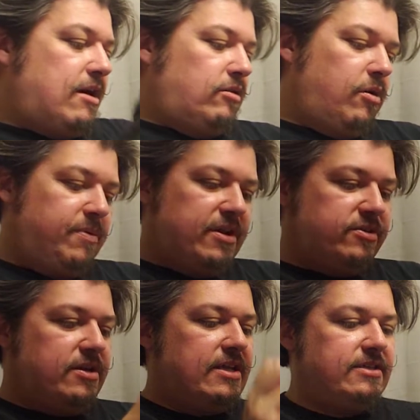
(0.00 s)
I'll open it
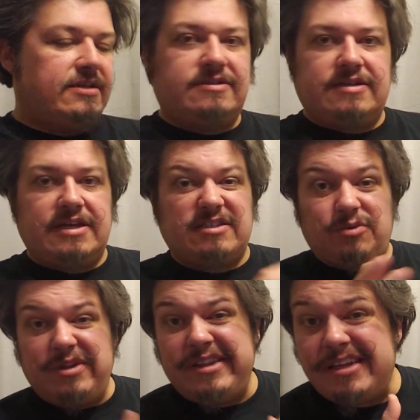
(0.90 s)
so you guys can see. It's a
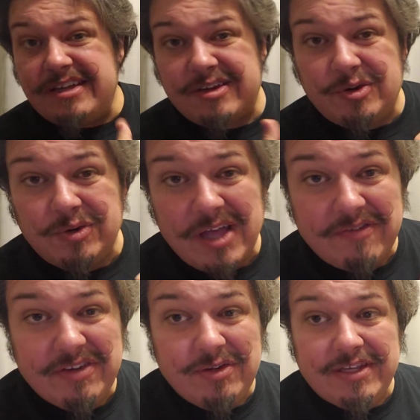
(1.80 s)
really cool
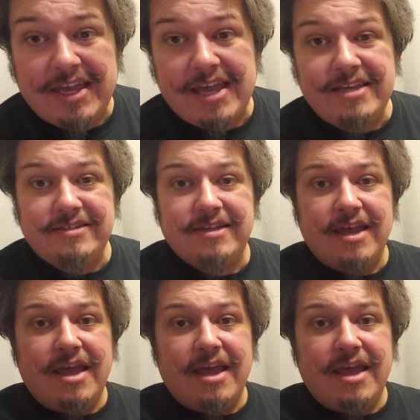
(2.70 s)
heavy duty case.